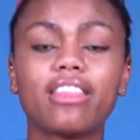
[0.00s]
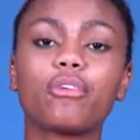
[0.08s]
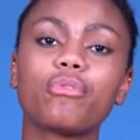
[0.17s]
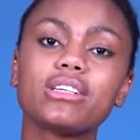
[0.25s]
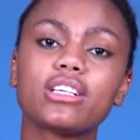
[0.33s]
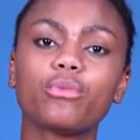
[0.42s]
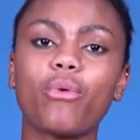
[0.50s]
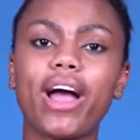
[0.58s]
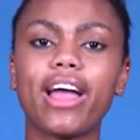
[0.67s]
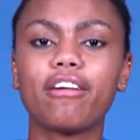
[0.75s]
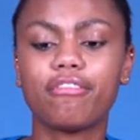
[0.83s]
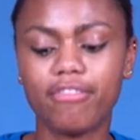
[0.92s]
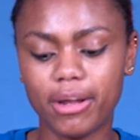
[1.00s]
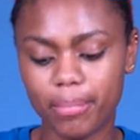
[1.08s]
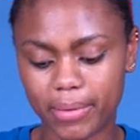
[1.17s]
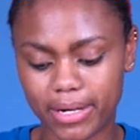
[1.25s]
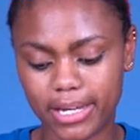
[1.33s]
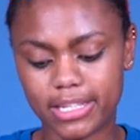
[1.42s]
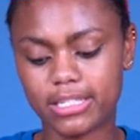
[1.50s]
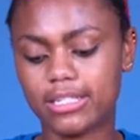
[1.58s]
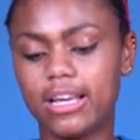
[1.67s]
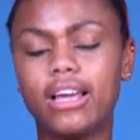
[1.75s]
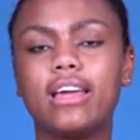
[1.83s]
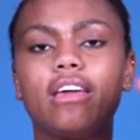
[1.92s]
And the reason why I flip it is
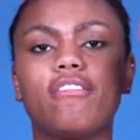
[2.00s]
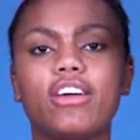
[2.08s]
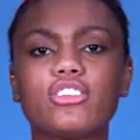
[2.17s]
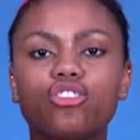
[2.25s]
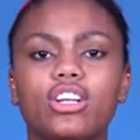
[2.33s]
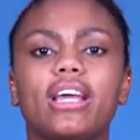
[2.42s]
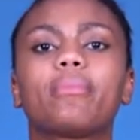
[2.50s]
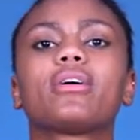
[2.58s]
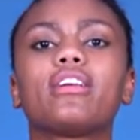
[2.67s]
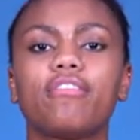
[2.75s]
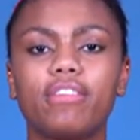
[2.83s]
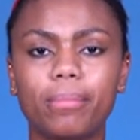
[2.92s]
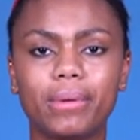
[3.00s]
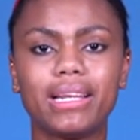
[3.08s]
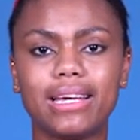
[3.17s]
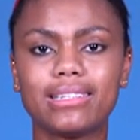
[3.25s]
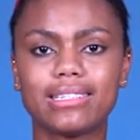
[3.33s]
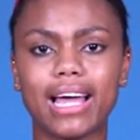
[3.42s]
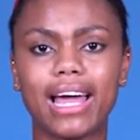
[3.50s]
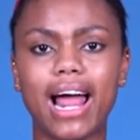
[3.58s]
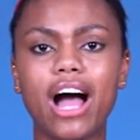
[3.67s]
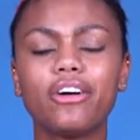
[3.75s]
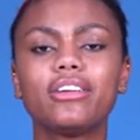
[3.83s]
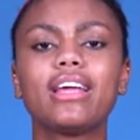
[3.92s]
eventually I'm gonna flip it inside
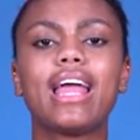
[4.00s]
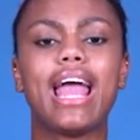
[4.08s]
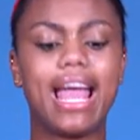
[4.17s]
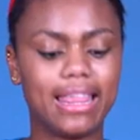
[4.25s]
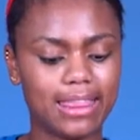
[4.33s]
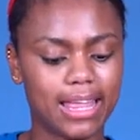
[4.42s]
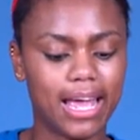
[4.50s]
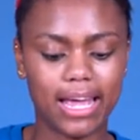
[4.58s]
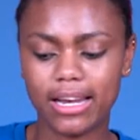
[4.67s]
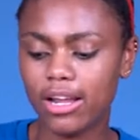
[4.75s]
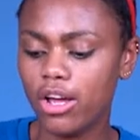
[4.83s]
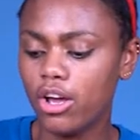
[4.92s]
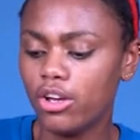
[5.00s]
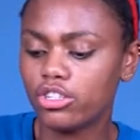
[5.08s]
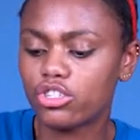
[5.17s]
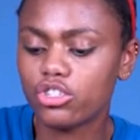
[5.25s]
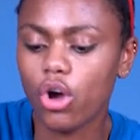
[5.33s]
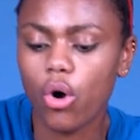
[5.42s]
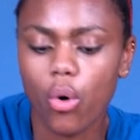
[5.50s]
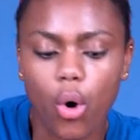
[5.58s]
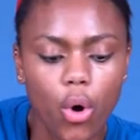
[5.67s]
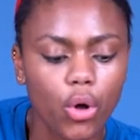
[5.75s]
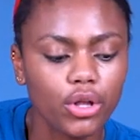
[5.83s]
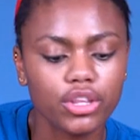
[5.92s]
out and then sew
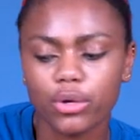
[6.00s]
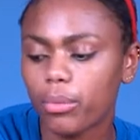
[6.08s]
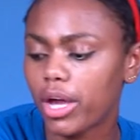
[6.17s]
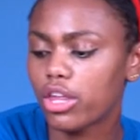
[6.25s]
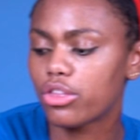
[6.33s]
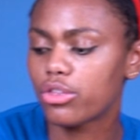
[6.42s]
all the way